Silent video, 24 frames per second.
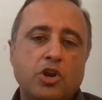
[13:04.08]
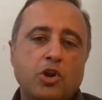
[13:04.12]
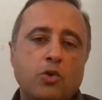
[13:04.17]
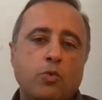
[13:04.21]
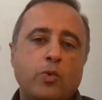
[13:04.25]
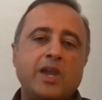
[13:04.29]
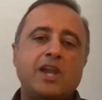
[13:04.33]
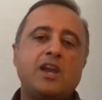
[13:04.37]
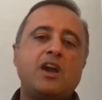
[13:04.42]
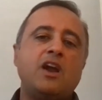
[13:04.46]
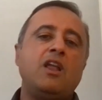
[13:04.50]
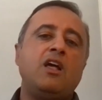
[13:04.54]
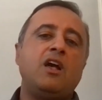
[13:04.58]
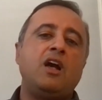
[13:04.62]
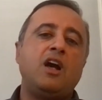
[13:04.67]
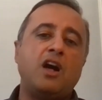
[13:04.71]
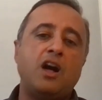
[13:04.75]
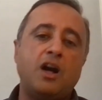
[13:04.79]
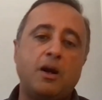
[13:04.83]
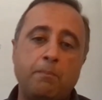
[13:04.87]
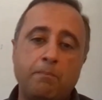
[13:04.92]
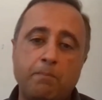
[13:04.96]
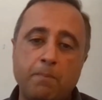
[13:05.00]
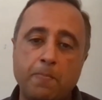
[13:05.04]
we kind of
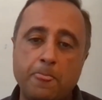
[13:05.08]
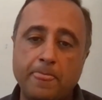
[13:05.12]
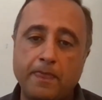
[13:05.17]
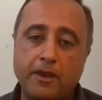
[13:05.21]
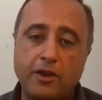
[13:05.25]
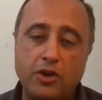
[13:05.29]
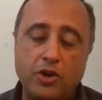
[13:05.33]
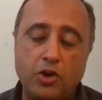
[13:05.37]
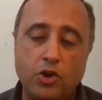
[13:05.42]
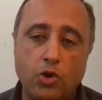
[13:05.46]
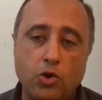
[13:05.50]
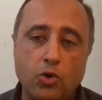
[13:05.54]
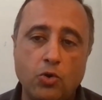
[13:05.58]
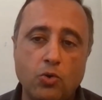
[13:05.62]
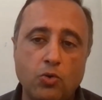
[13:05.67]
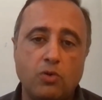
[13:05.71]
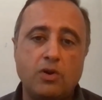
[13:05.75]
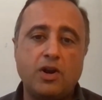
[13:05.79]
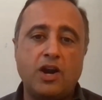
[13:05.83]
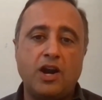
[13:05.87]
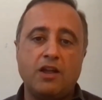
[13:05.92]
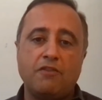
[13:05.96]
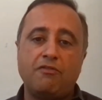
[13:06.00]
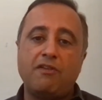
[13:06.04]
help you
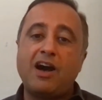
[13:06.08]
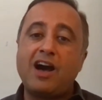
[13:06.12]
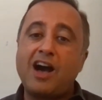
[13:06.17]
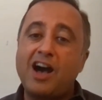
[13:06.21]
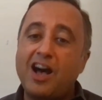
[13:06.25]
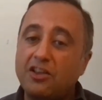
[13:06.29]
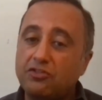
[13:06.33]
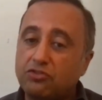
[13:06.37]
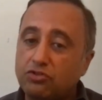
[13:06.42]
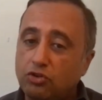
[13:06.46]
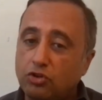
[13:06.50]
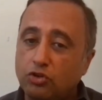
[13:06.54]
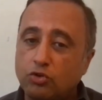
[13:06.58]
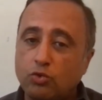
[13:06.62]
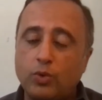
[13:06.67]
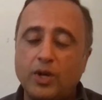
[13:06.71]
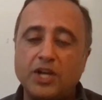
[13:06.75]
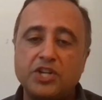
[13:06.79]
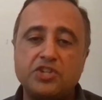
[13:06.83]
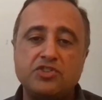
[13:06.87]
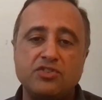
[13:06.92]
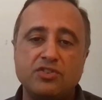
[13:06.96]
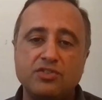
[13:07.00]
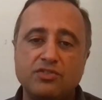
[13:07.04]
kind of ask those
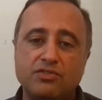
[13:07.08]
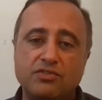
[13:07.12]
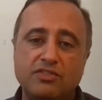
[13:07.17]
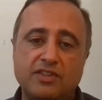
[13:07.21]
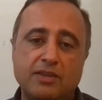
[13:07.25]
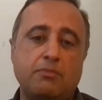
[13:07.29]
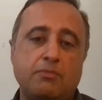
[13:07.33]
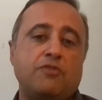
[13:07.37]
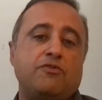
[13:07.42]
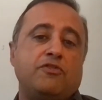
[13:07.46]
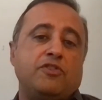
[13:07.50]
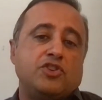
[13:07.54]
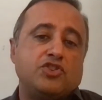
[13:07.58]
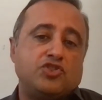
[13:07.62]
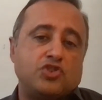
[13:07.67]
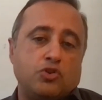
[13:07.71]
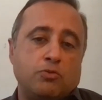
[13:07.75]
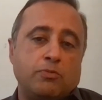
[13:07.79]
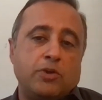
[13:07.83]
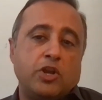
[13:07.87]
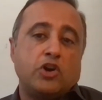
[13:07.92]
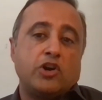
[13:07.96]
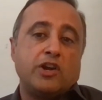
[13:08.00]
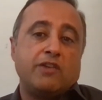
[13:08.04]
questions, some of which
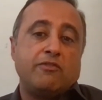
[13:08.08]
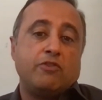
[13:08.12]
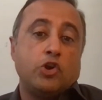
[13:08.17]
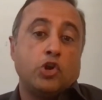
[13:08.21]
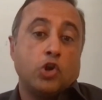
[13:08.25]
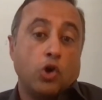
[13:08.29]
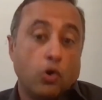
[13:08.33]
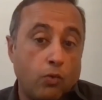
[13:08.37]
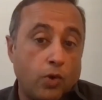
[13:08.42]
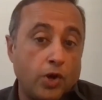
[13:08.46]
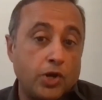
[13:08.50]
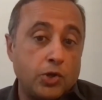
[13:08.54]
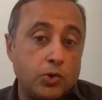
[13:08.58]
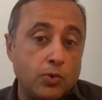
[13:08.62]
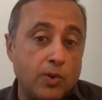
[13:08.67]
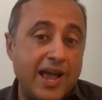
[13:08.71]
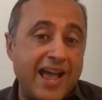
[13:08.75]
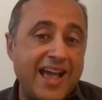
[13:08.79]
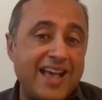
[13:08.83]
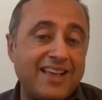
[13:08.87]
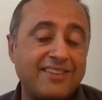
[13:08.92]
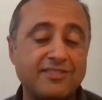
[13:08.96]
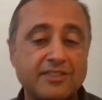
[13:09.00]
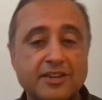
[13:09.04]
you may not even know what to
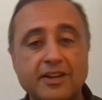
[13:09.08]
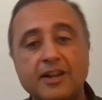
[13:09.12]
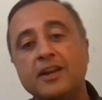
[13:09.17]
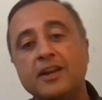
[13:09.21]
ask.